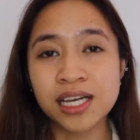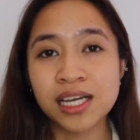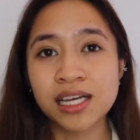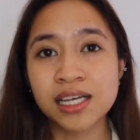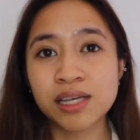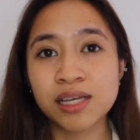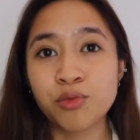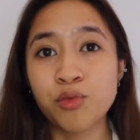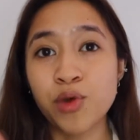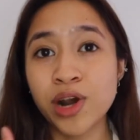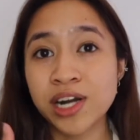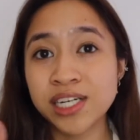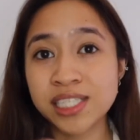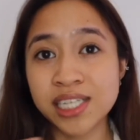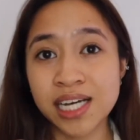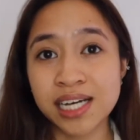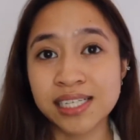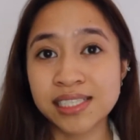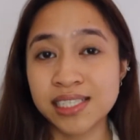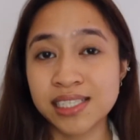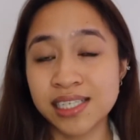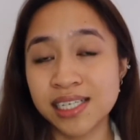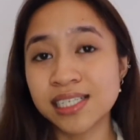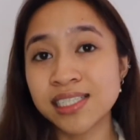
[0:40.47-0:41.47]
wear
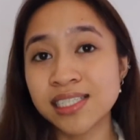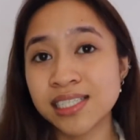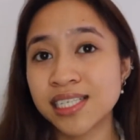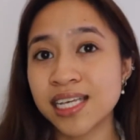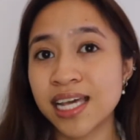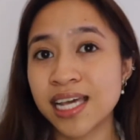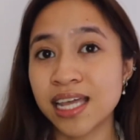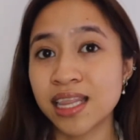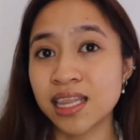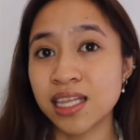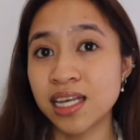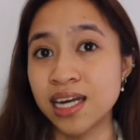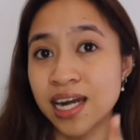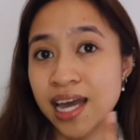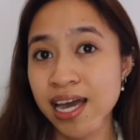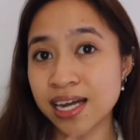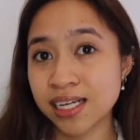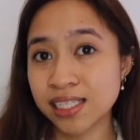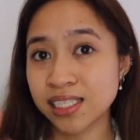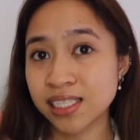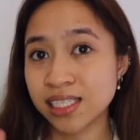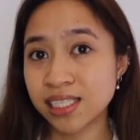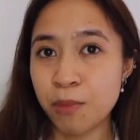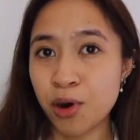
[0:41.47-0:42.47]
test is in the
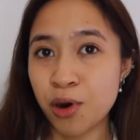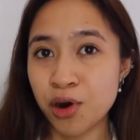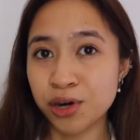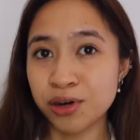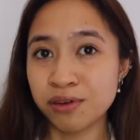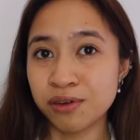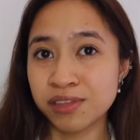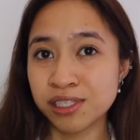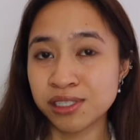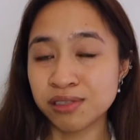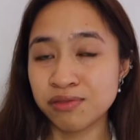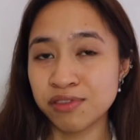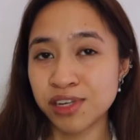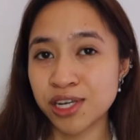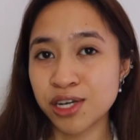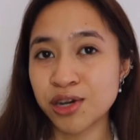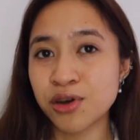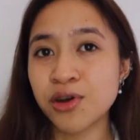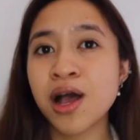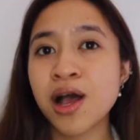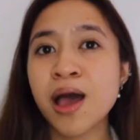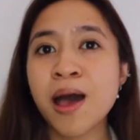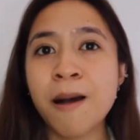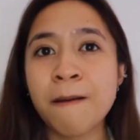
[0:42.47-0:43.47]
next part of this
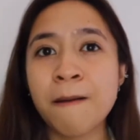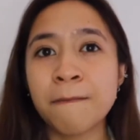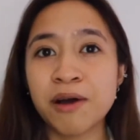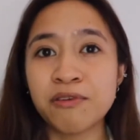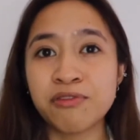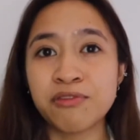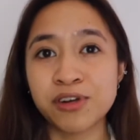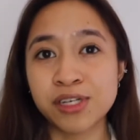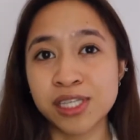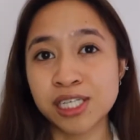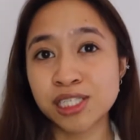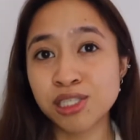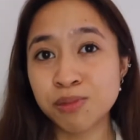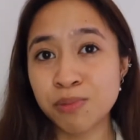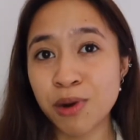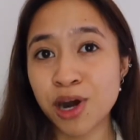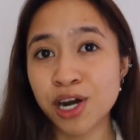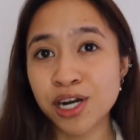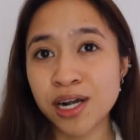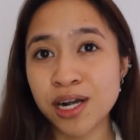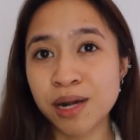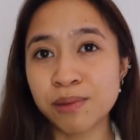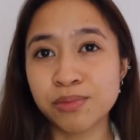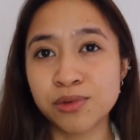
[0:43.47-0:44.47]
video. But for this
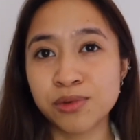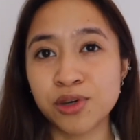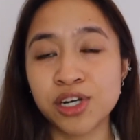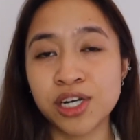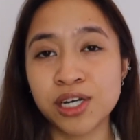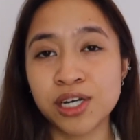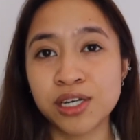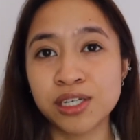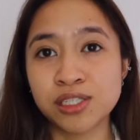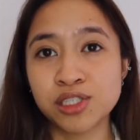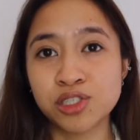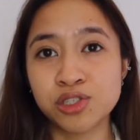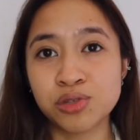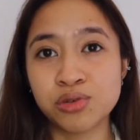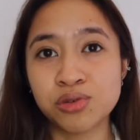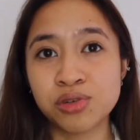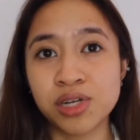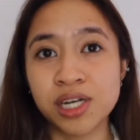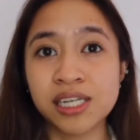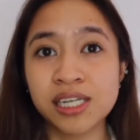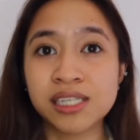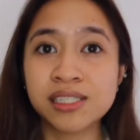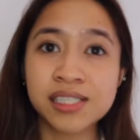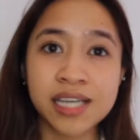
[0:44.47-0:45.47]
part, I'm gonna do
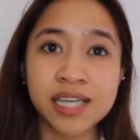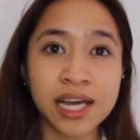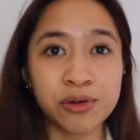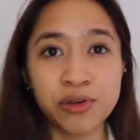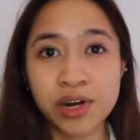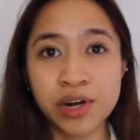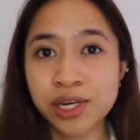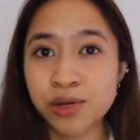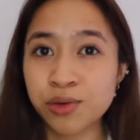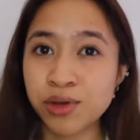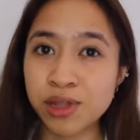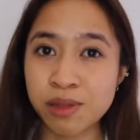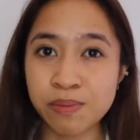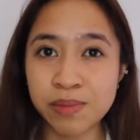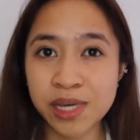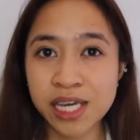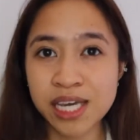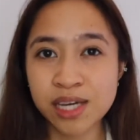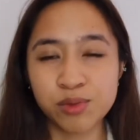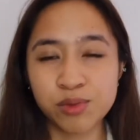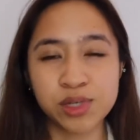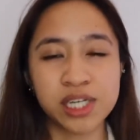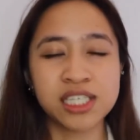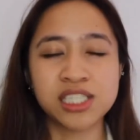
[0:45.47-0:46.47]
a little get ready with
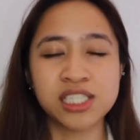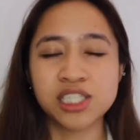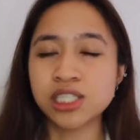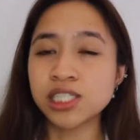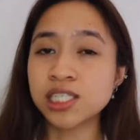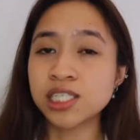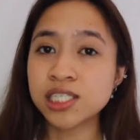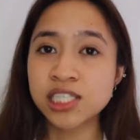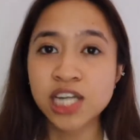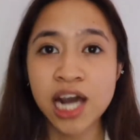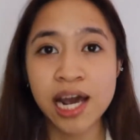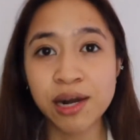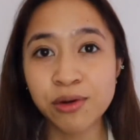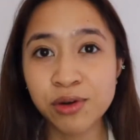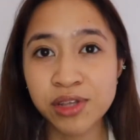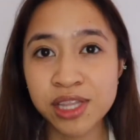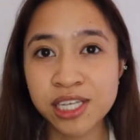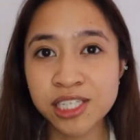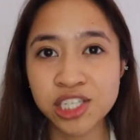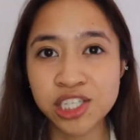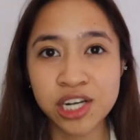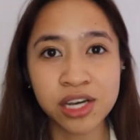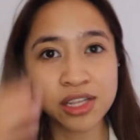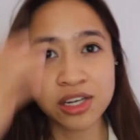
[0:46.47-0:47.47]
me and we can just chat
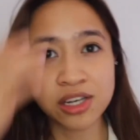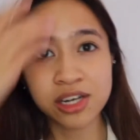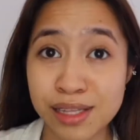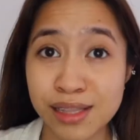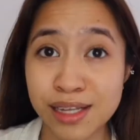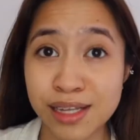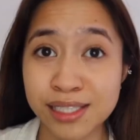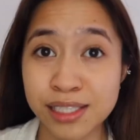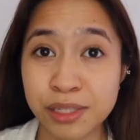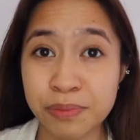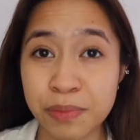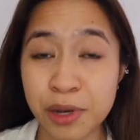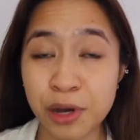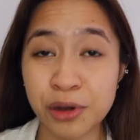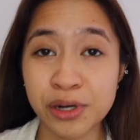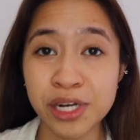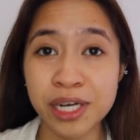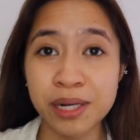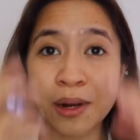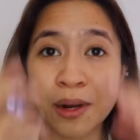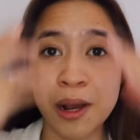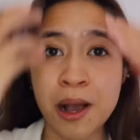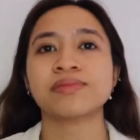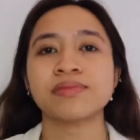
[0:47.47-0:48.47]
with each other. That's about
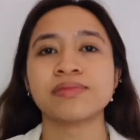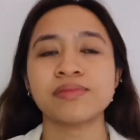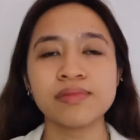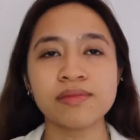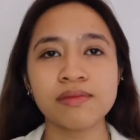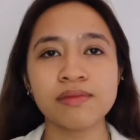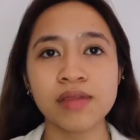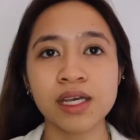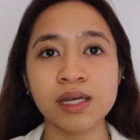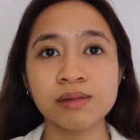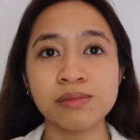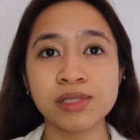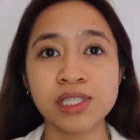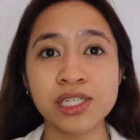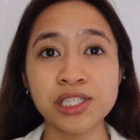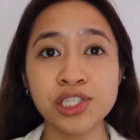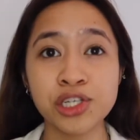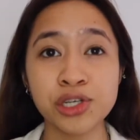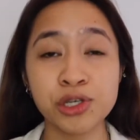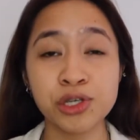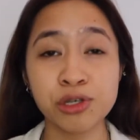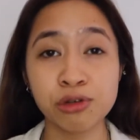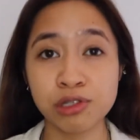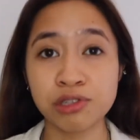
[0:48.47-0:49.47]
it. I'm such
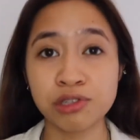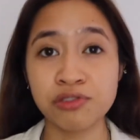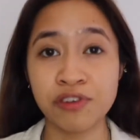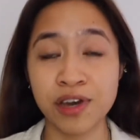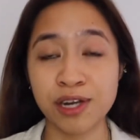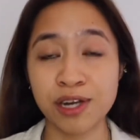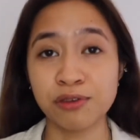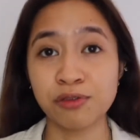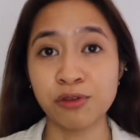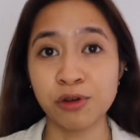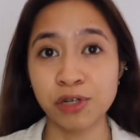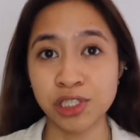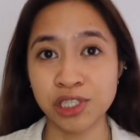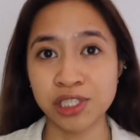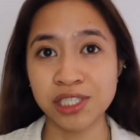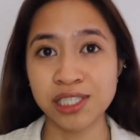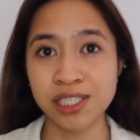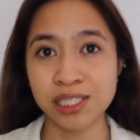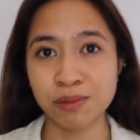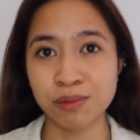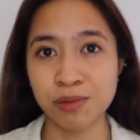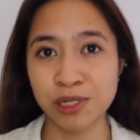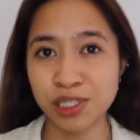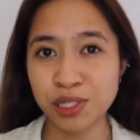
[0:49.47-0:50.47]
a huge fan of cushions,
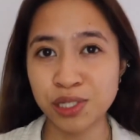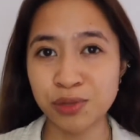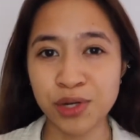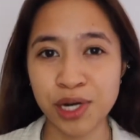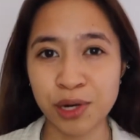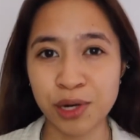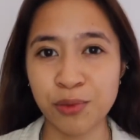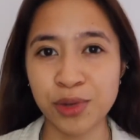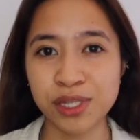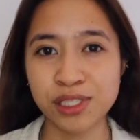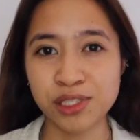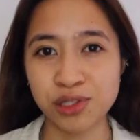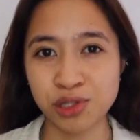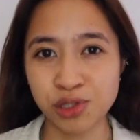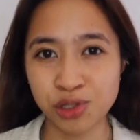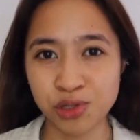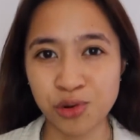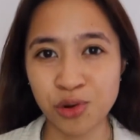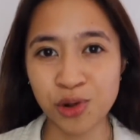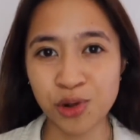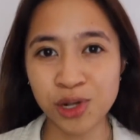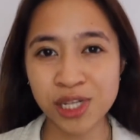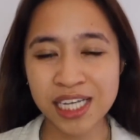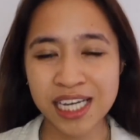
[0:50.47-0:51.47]
especially when I went to
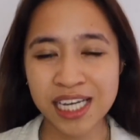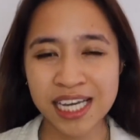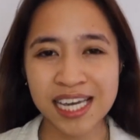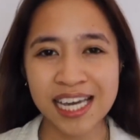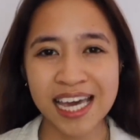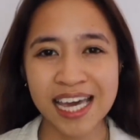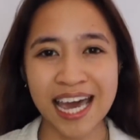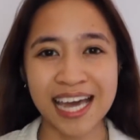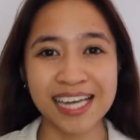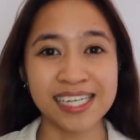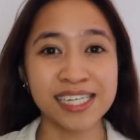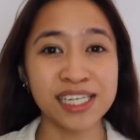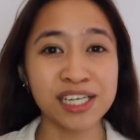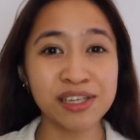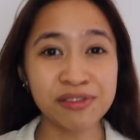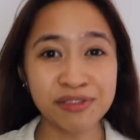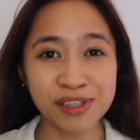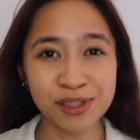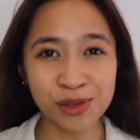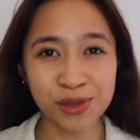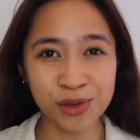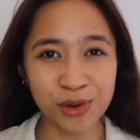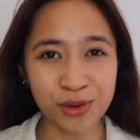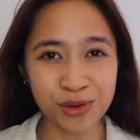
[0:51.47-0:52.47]
Seoul, and
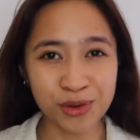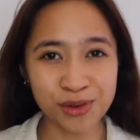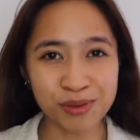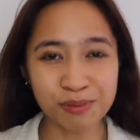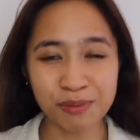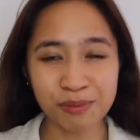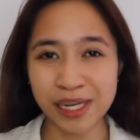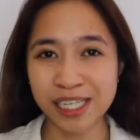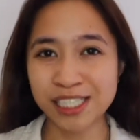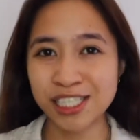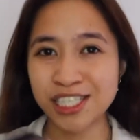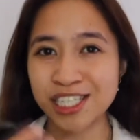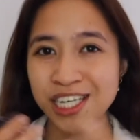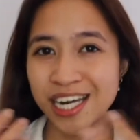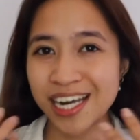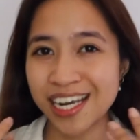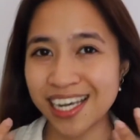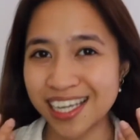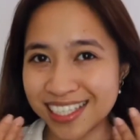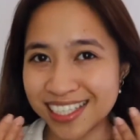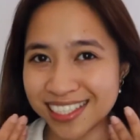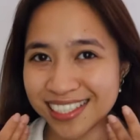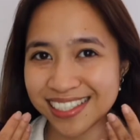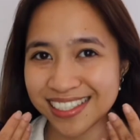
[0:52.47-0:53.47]
even though my
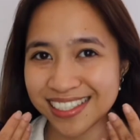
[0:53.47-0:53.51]
shade